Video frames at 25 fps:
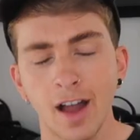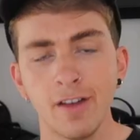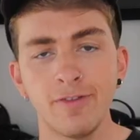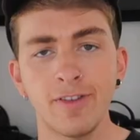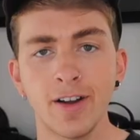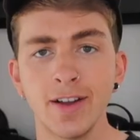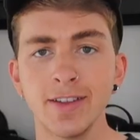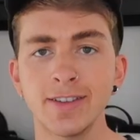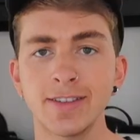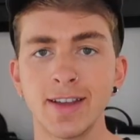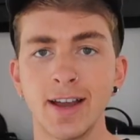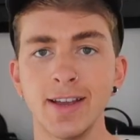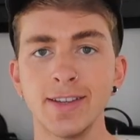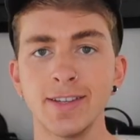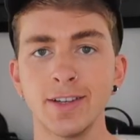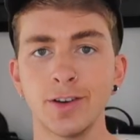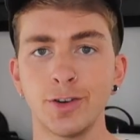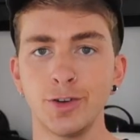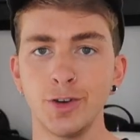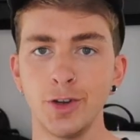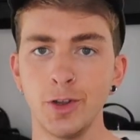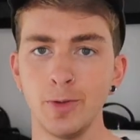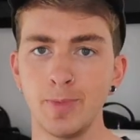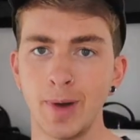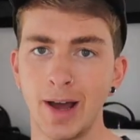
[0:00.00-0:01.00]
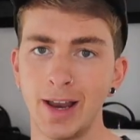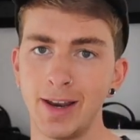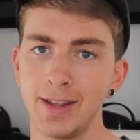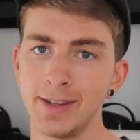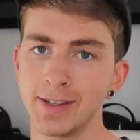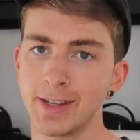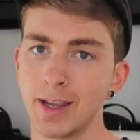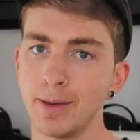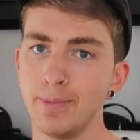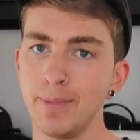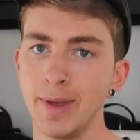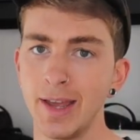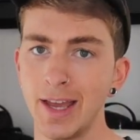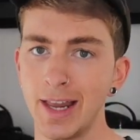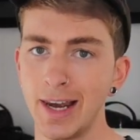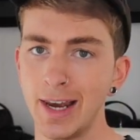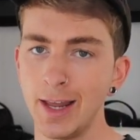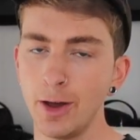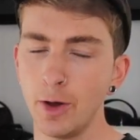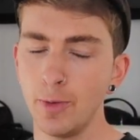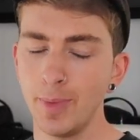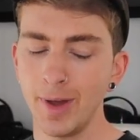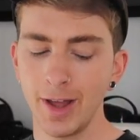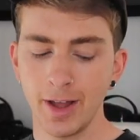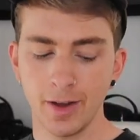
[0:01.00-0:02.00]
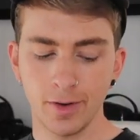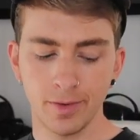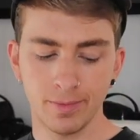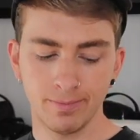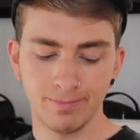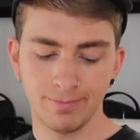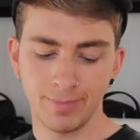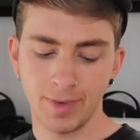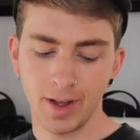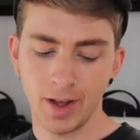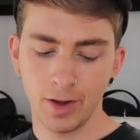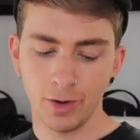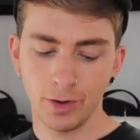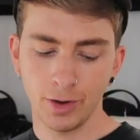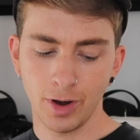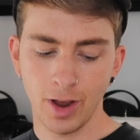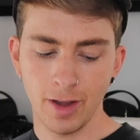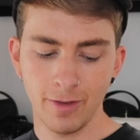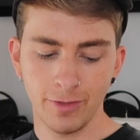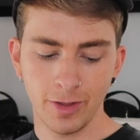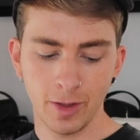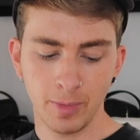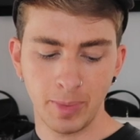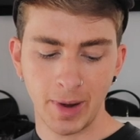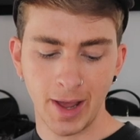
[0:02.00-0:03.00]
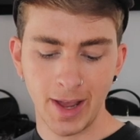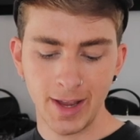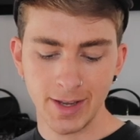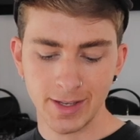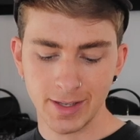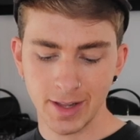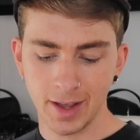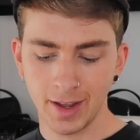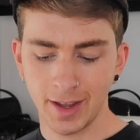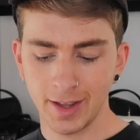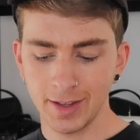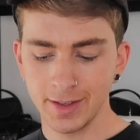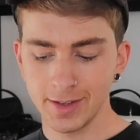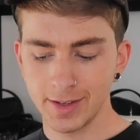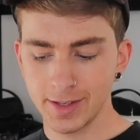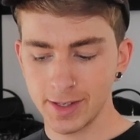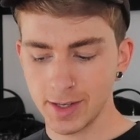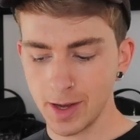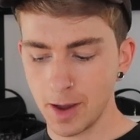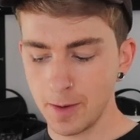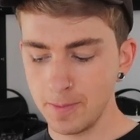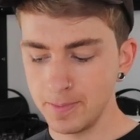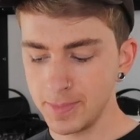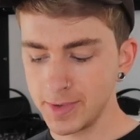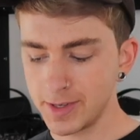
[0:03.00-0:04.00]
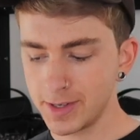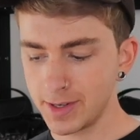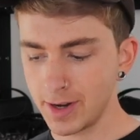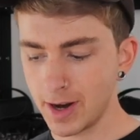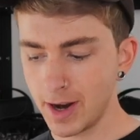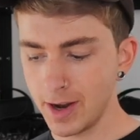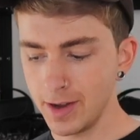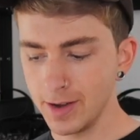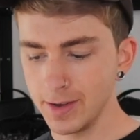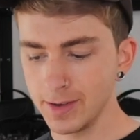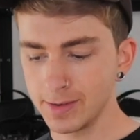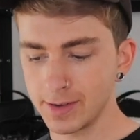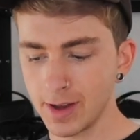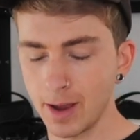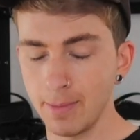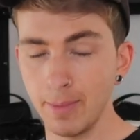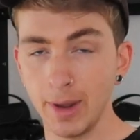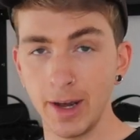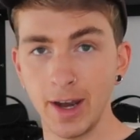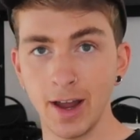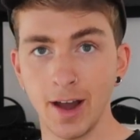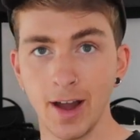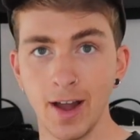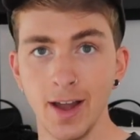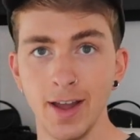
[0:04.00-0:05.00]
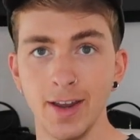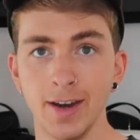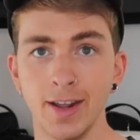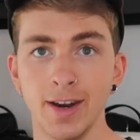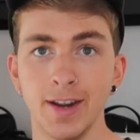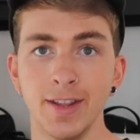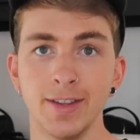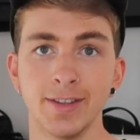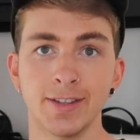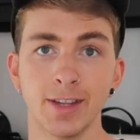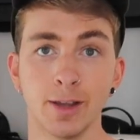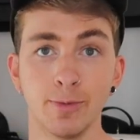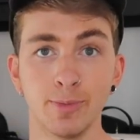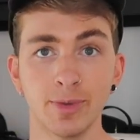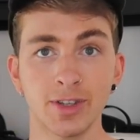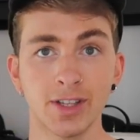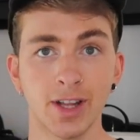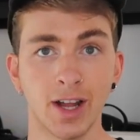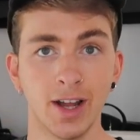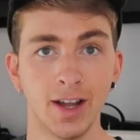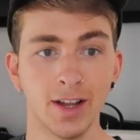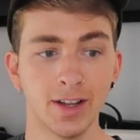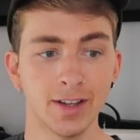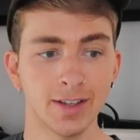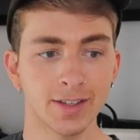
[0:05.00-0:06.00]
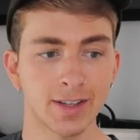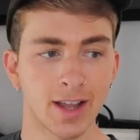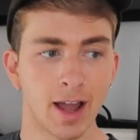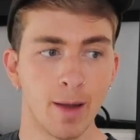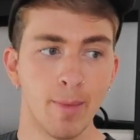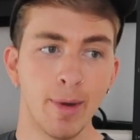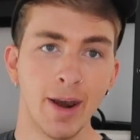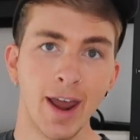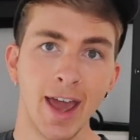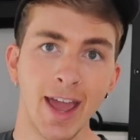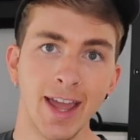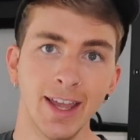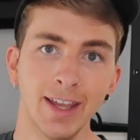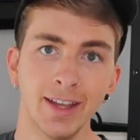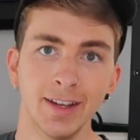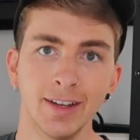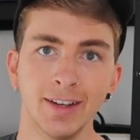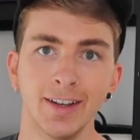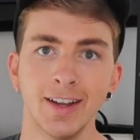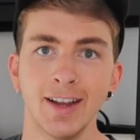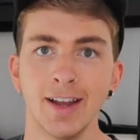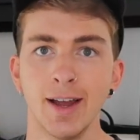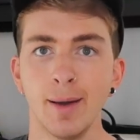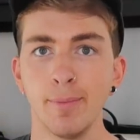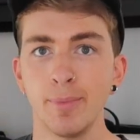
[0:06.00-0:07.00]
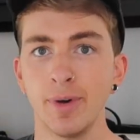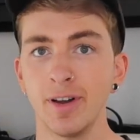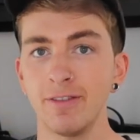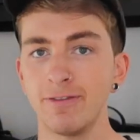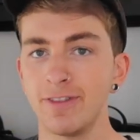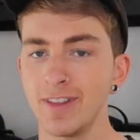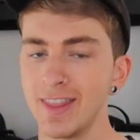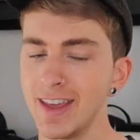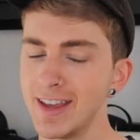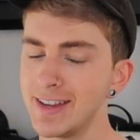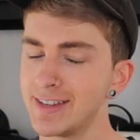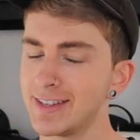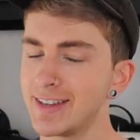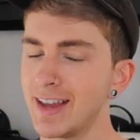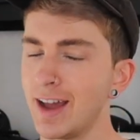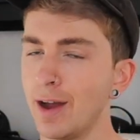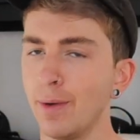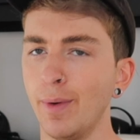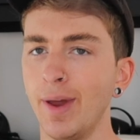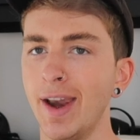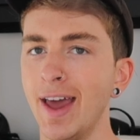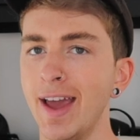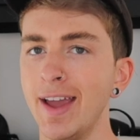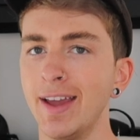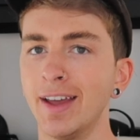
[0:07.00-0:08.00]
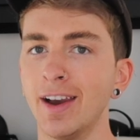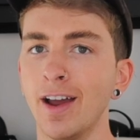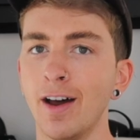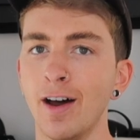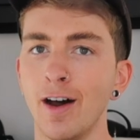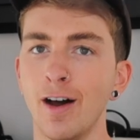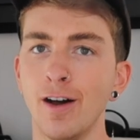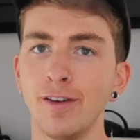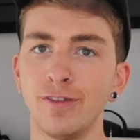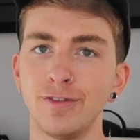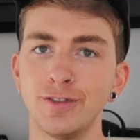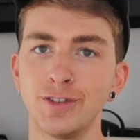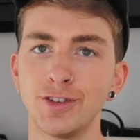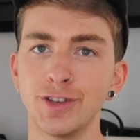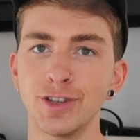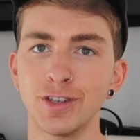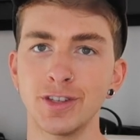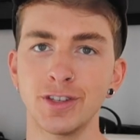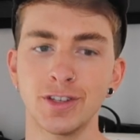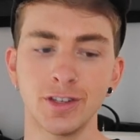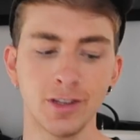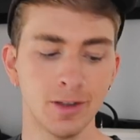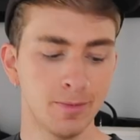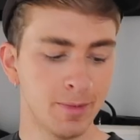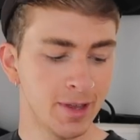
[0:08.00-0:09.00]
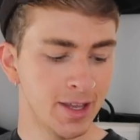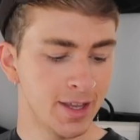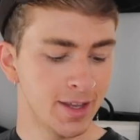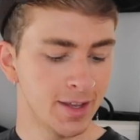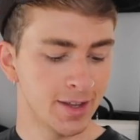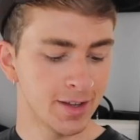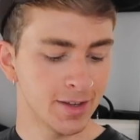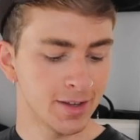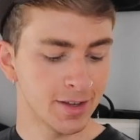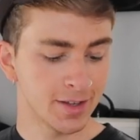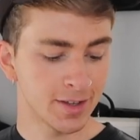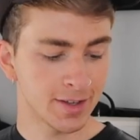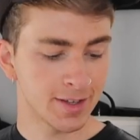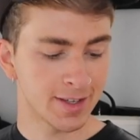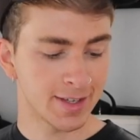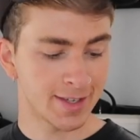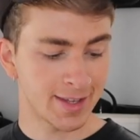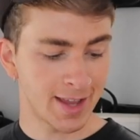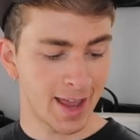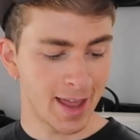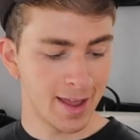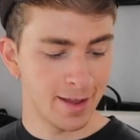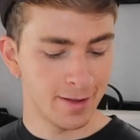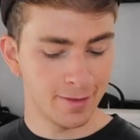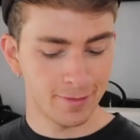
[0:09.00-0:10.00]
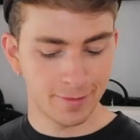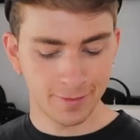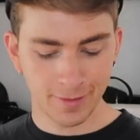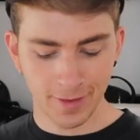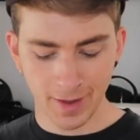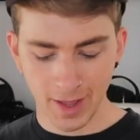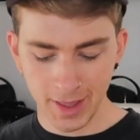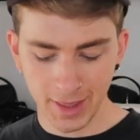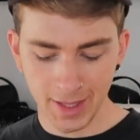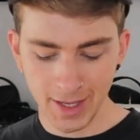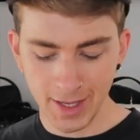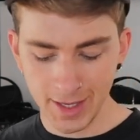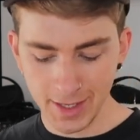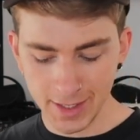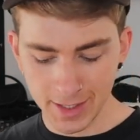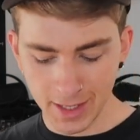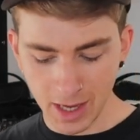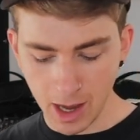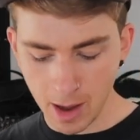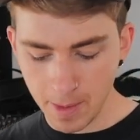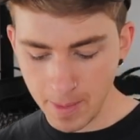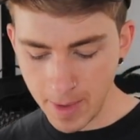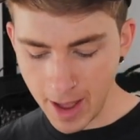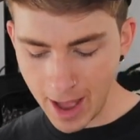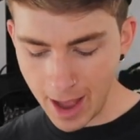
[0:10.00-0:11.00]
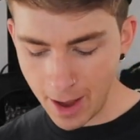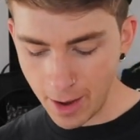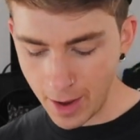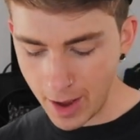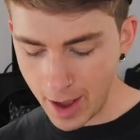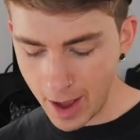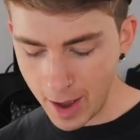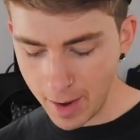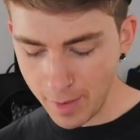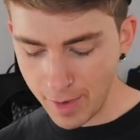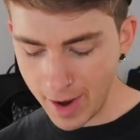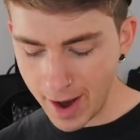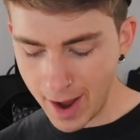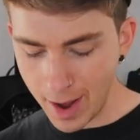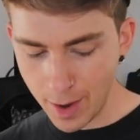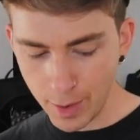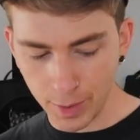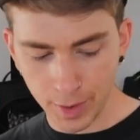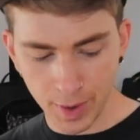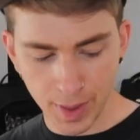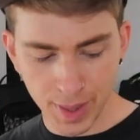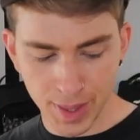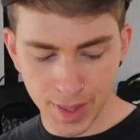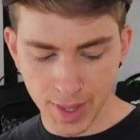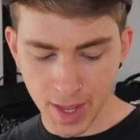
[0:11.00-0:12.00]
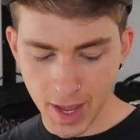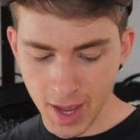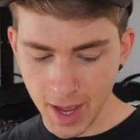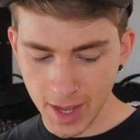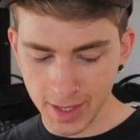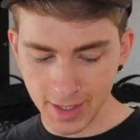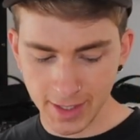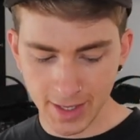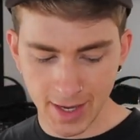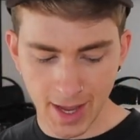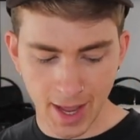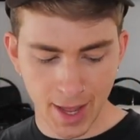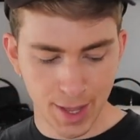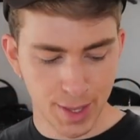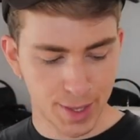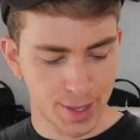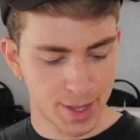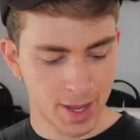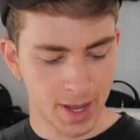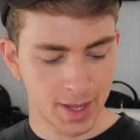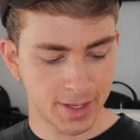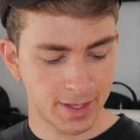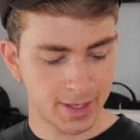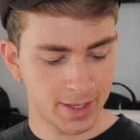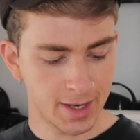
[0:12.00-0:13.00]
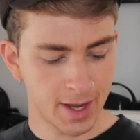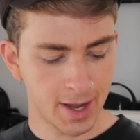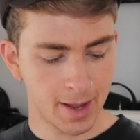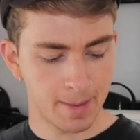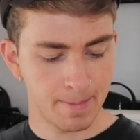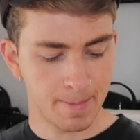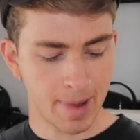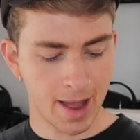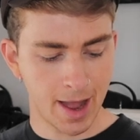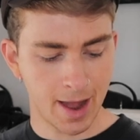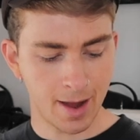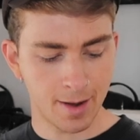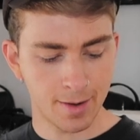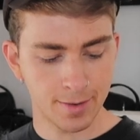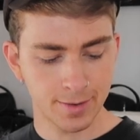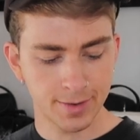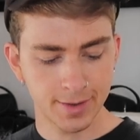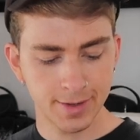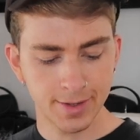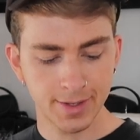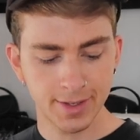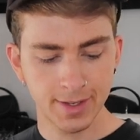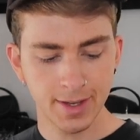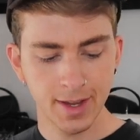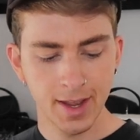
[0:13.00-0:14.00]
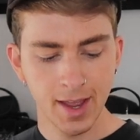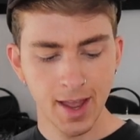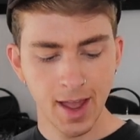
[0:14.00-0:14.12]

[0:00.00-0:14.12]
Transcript: I find sizing on New Balance can be a little bit all over the place. Like in some styles I'm a nine, and in some styles I'm an eight. But for this, I went eight and a half just to be safe. These come out around thirty-eight, thirty-nine pounds.